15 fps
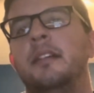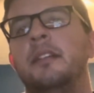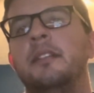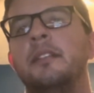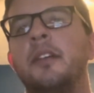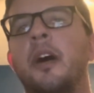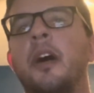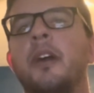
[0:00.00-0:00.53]

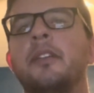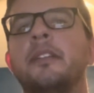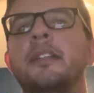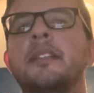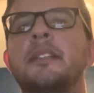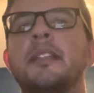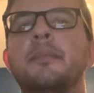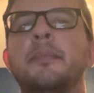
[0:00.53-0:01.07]
The
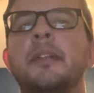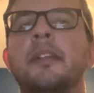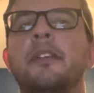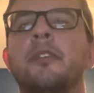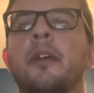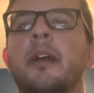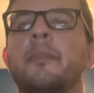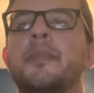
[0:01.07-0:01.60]
hardness in
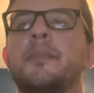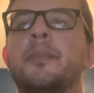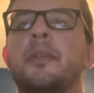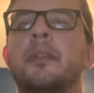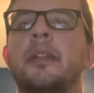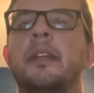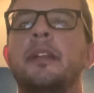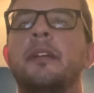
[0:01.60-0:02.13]
milligrams per
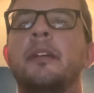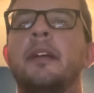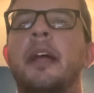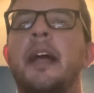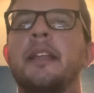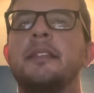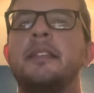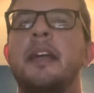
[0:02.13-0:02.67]
liter
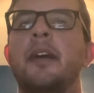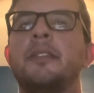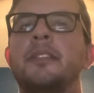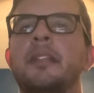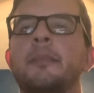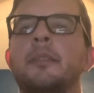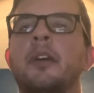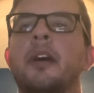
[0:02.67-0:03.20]
as
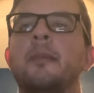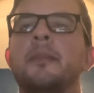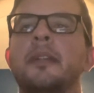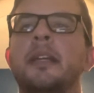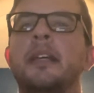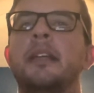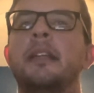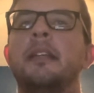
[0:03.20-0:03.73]
calcium
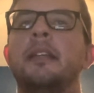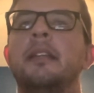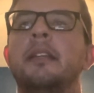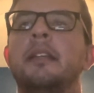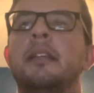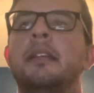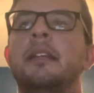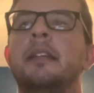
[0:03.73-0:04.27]
carbonate
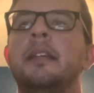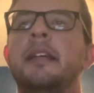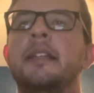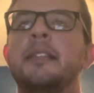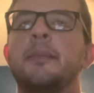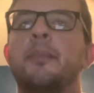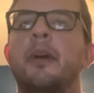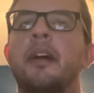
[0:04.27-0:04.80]
is
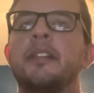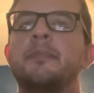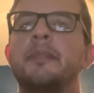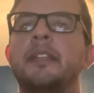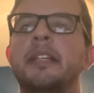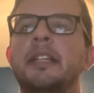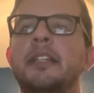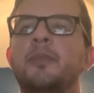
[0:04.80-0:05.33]

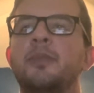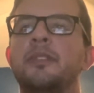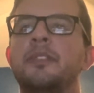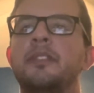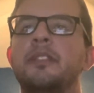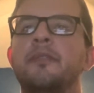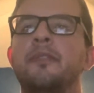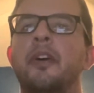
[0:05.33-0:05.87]
approximately equal
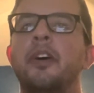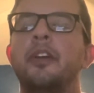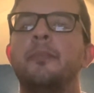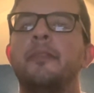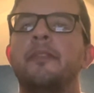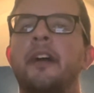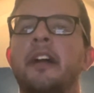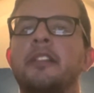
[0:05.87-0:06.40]
to the volume
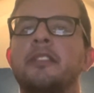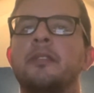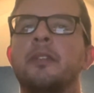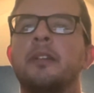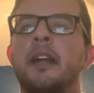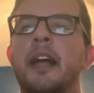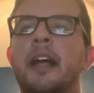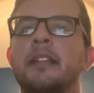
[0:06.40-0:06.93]
of
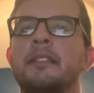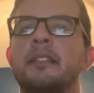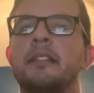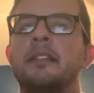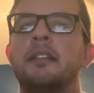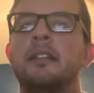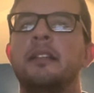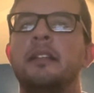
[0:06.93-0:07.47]
hydrochloric
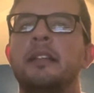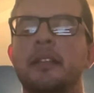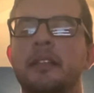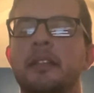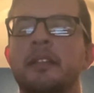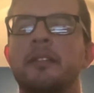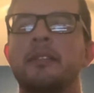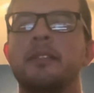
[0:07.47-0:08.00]
acid
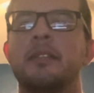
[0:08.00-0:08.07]
liters